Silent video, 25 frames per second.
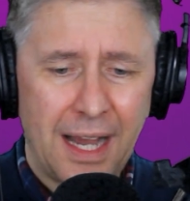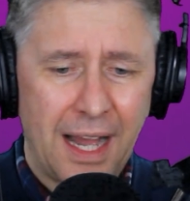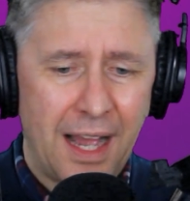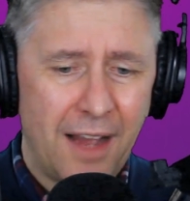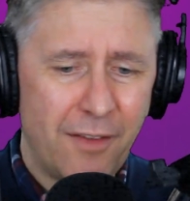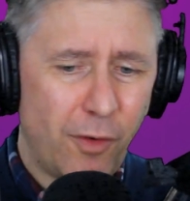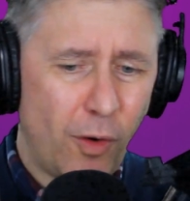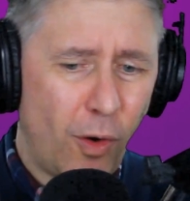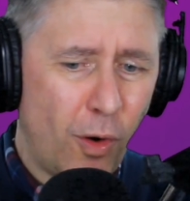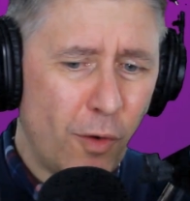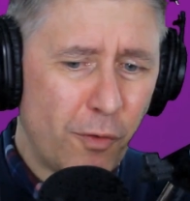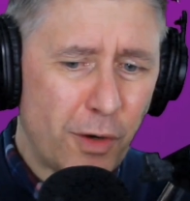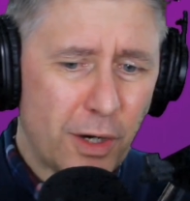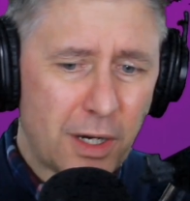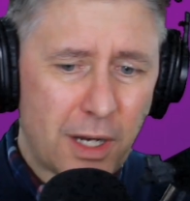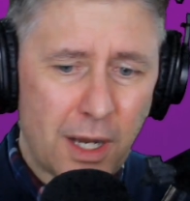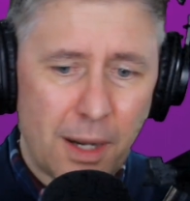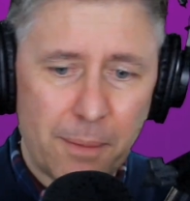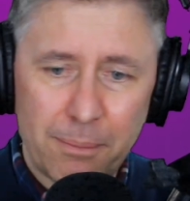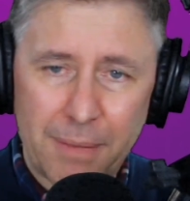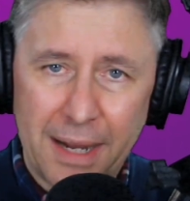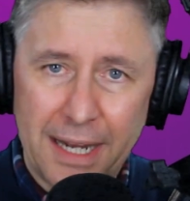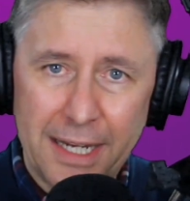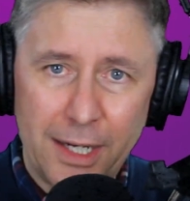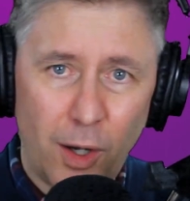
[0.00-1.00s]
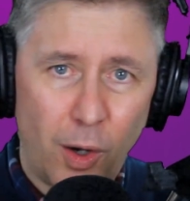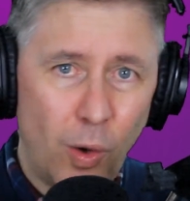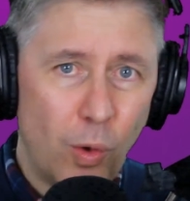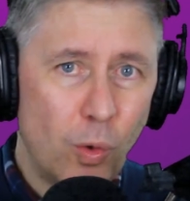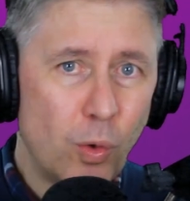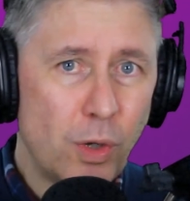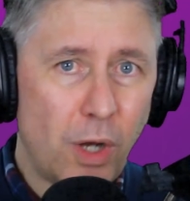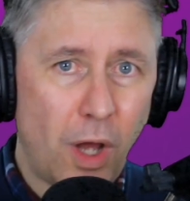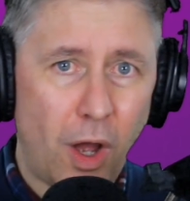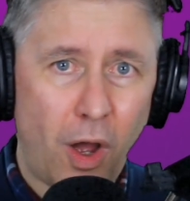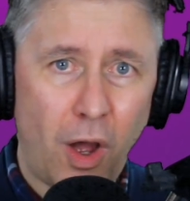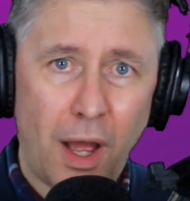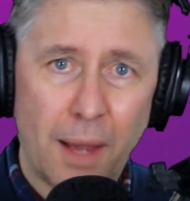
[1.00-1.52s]
I've overcome my
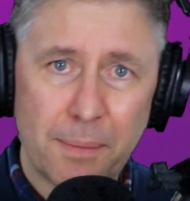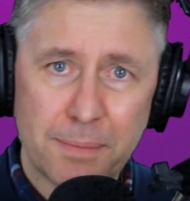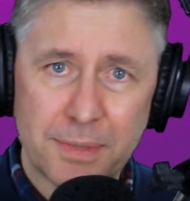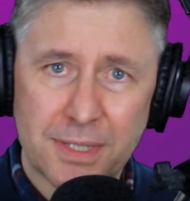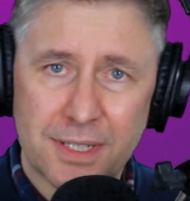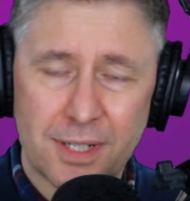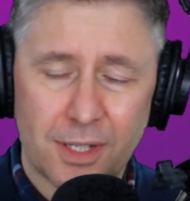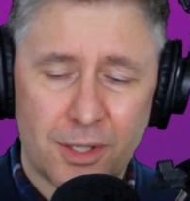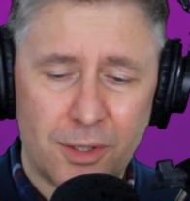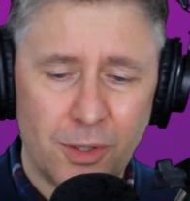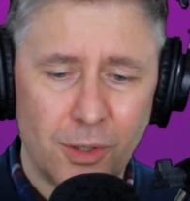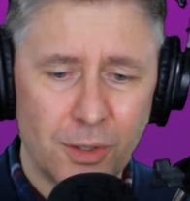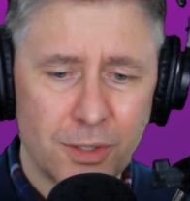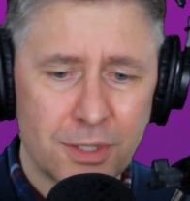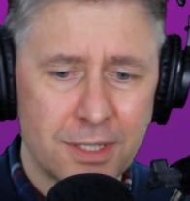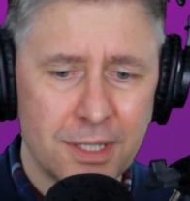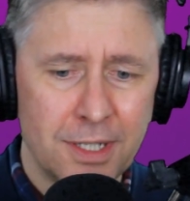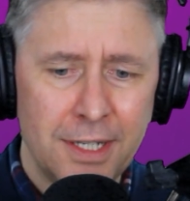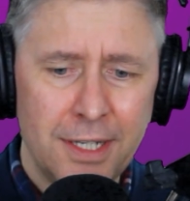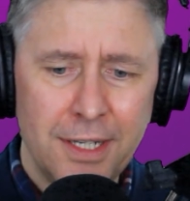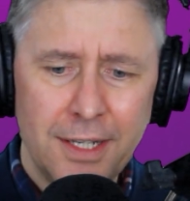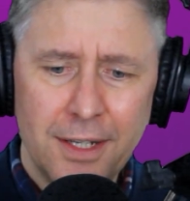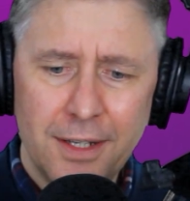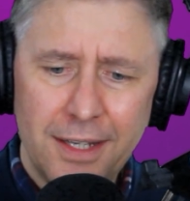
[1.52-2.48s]
own obstacles.